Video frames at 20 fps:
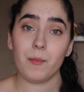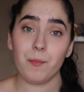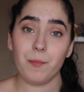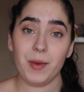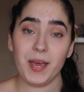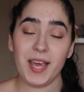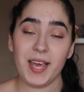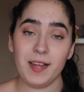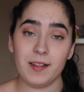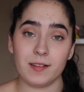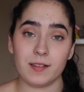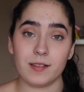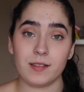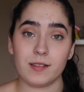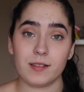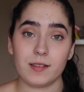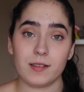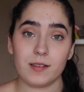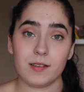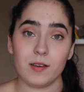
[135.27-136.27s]

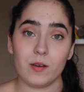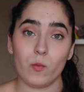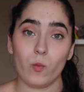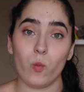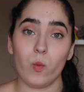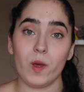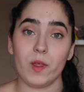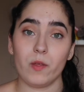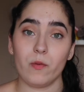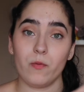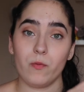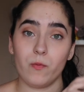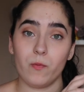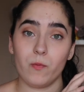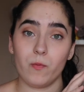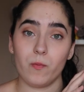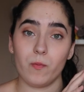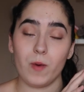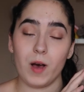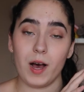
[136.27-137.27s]
pants with
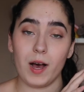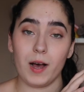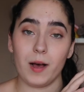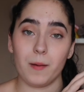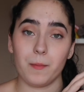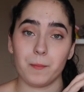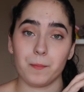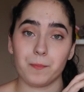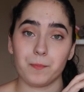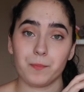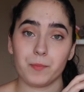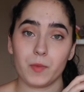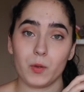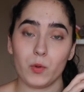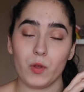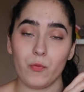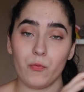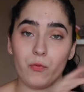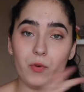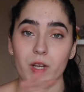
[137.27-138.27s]

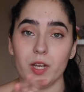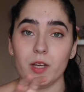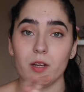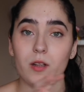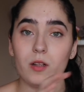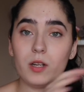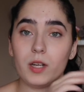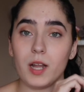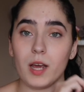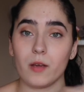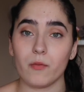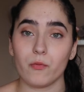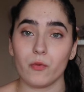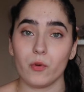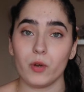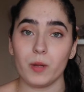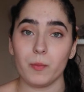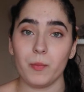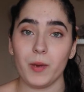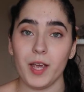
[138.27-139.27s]
the fitting cleat, like
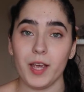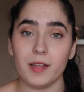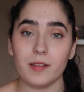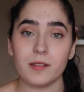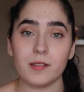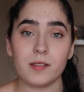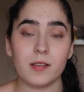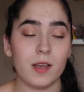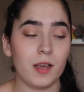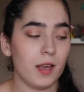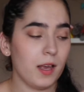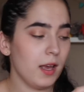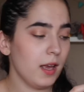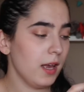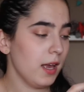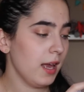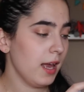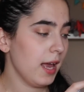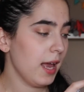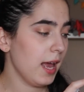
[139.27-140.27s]
footed pants,
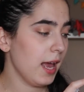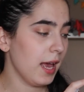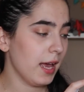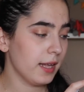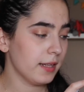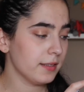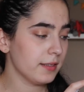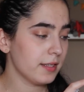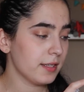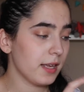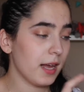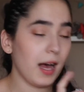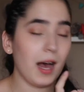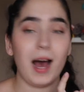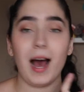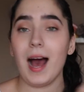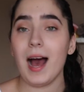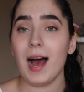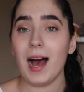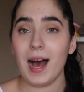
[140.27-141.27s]
and
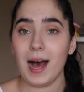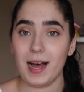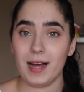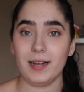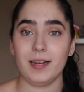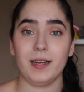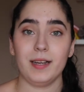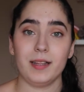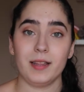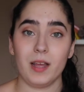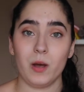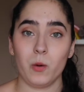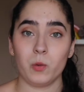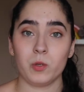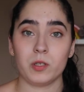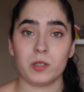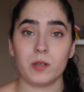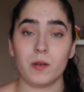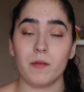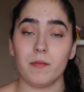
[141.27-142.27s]
a hat that
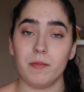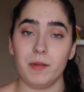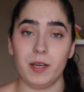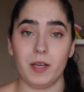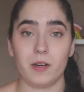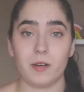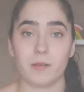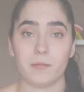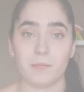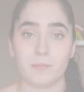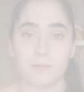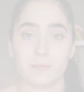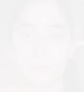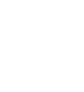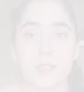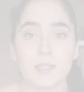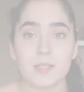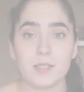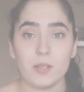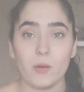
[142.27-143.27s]
was bigger.
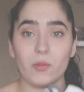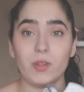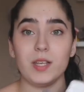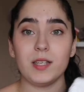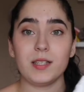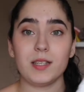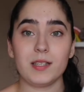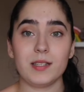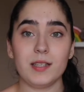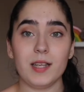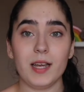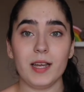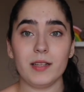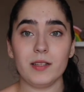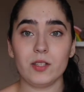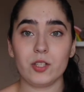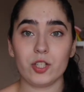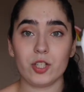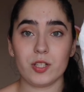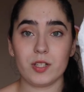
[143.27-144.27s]
So this is
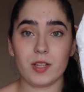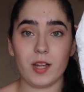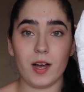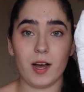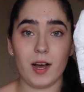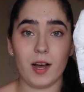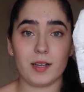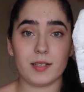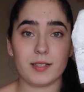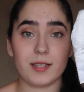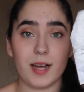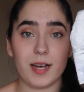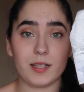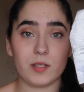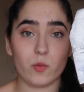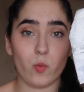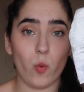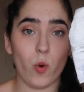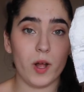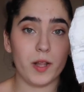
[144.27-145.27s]
it, just a
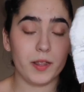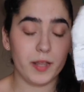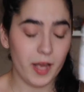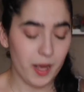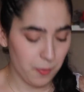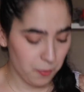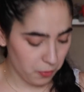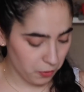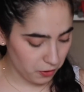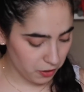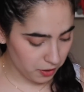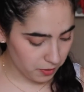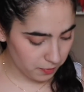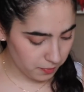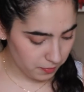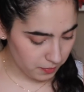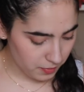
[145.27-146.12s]
size 1 diaper